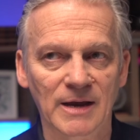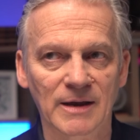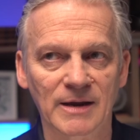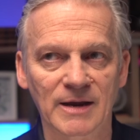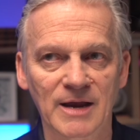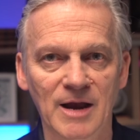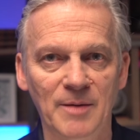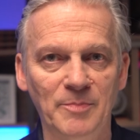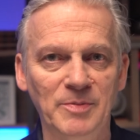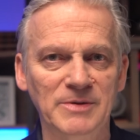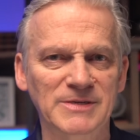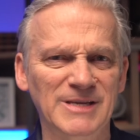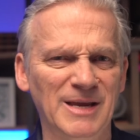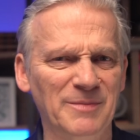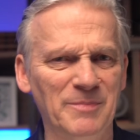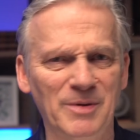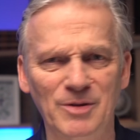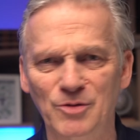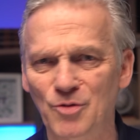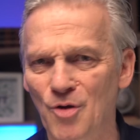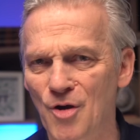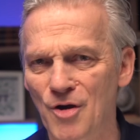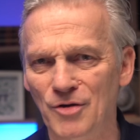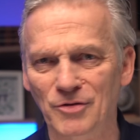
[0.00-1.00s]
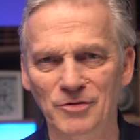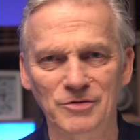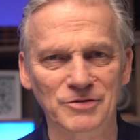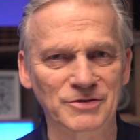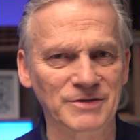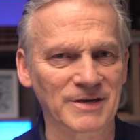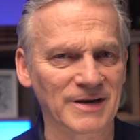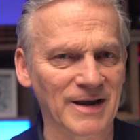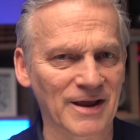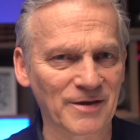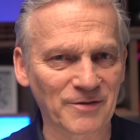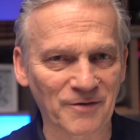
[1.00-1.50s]
companies like
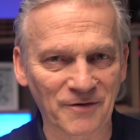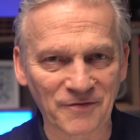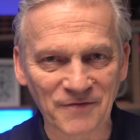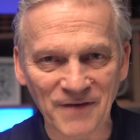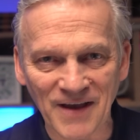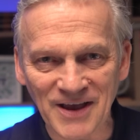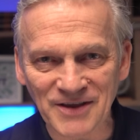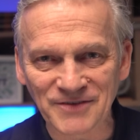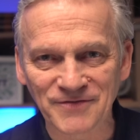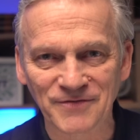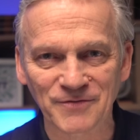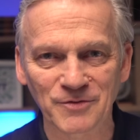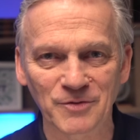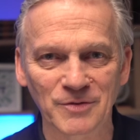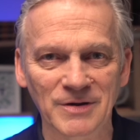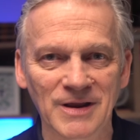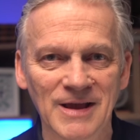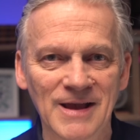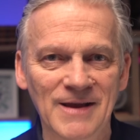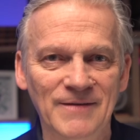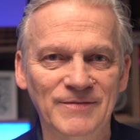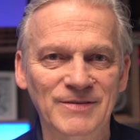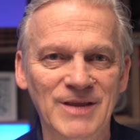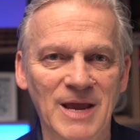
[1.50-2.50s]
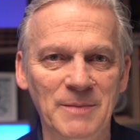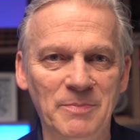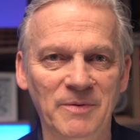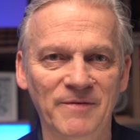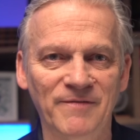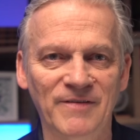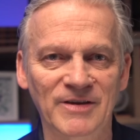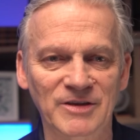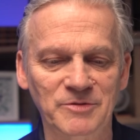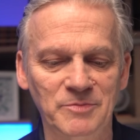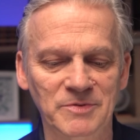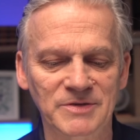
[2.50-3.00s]
McDonald's and other fast food type
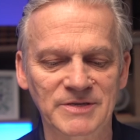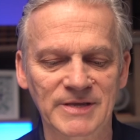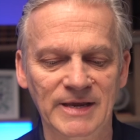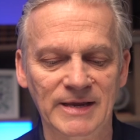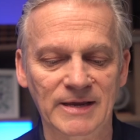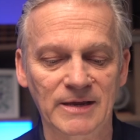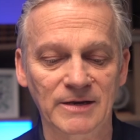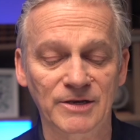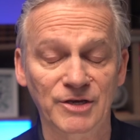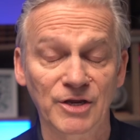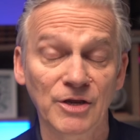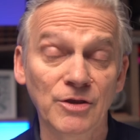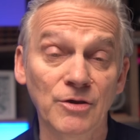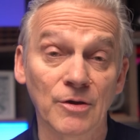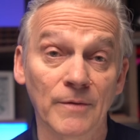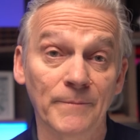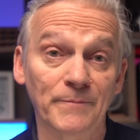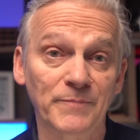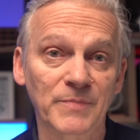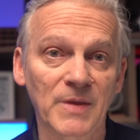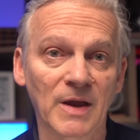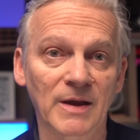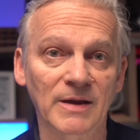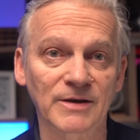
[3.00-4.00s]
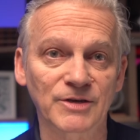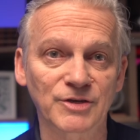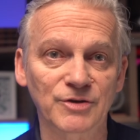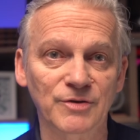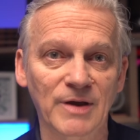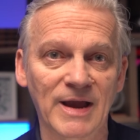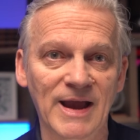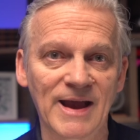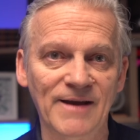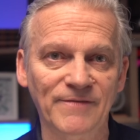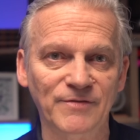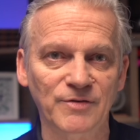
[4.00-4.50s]
investments, they continue to
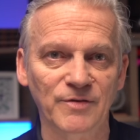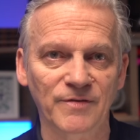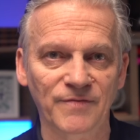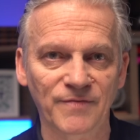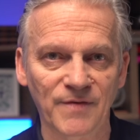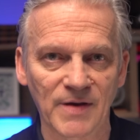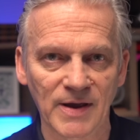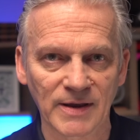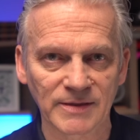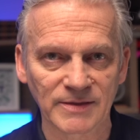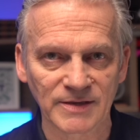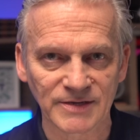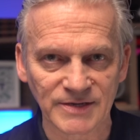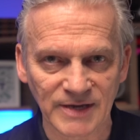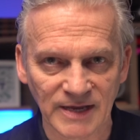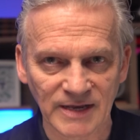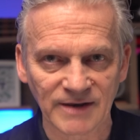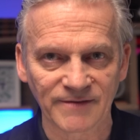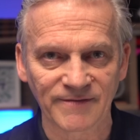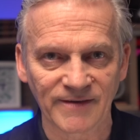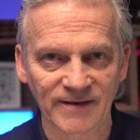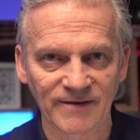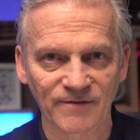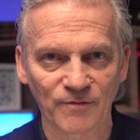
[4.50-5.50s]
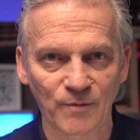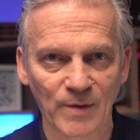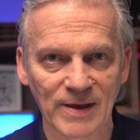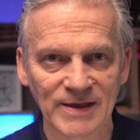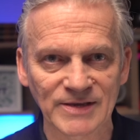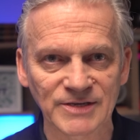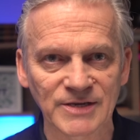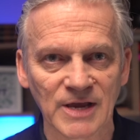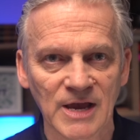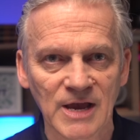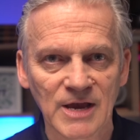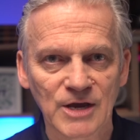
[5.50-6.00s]
have to find these innovative
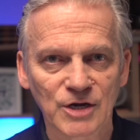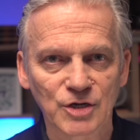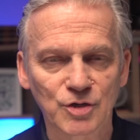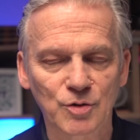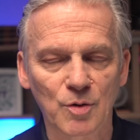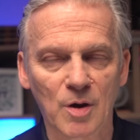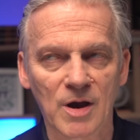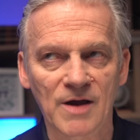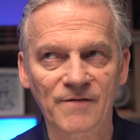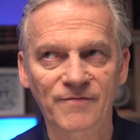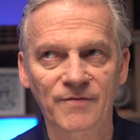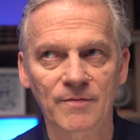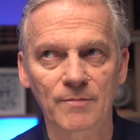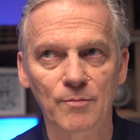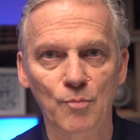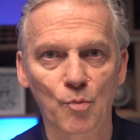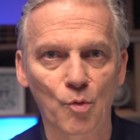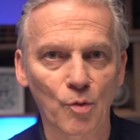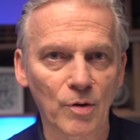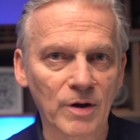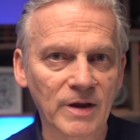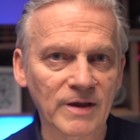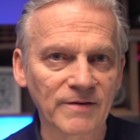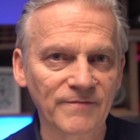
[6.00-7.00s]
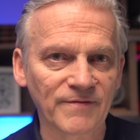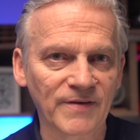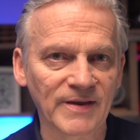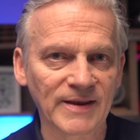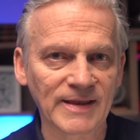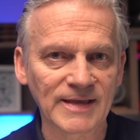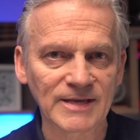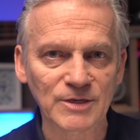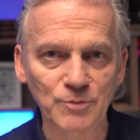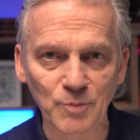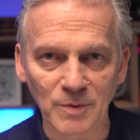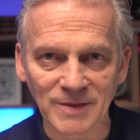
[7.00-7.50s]
ways to offer more
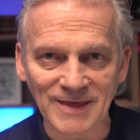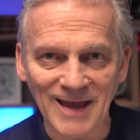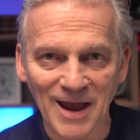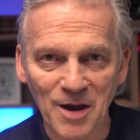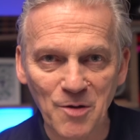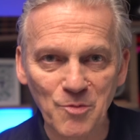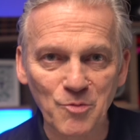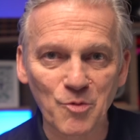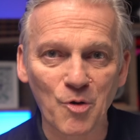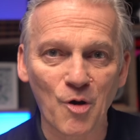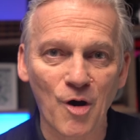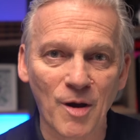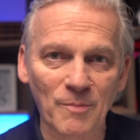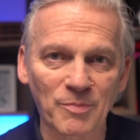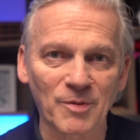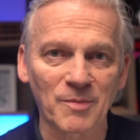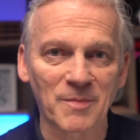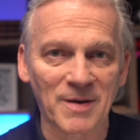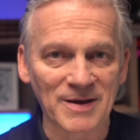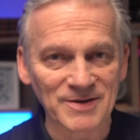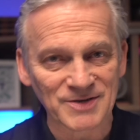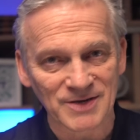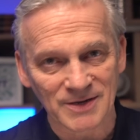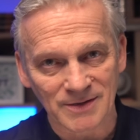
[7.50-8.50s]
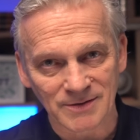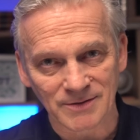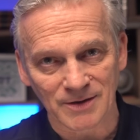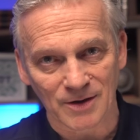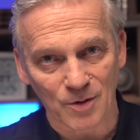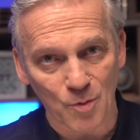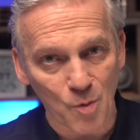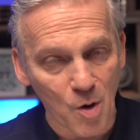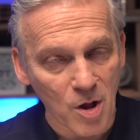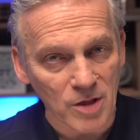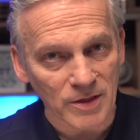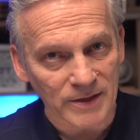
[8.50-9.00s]
convenience without compromising the
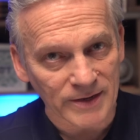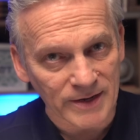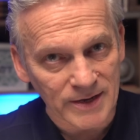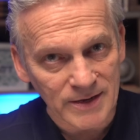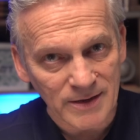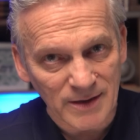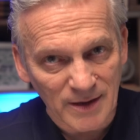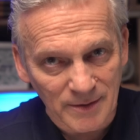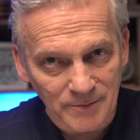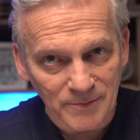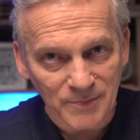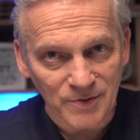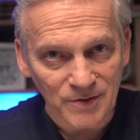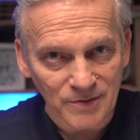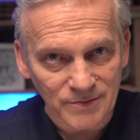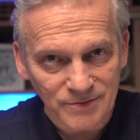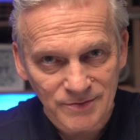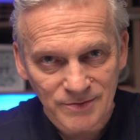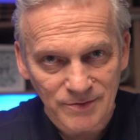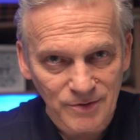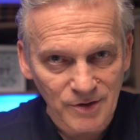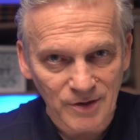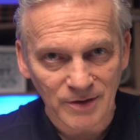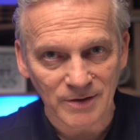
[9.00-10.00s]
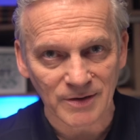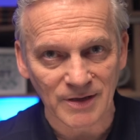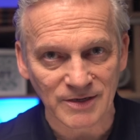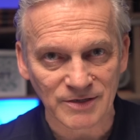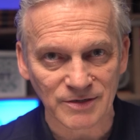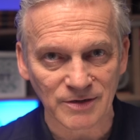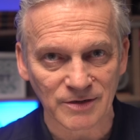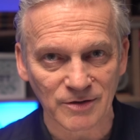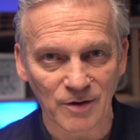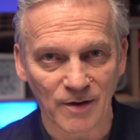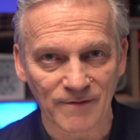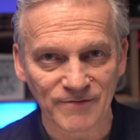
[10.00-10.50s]
quality. And you can,
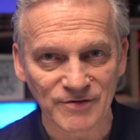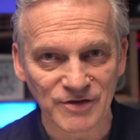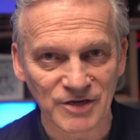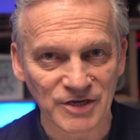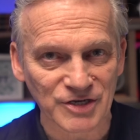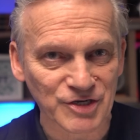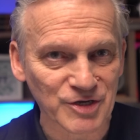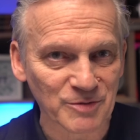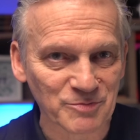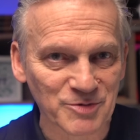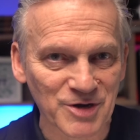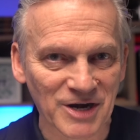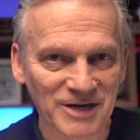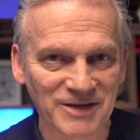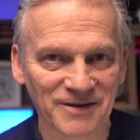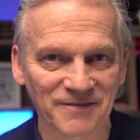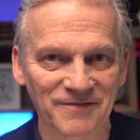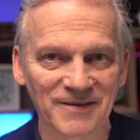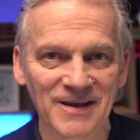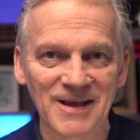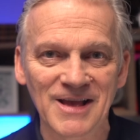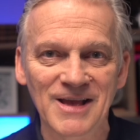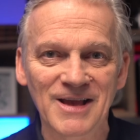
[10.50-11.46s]
that's obviously a subjective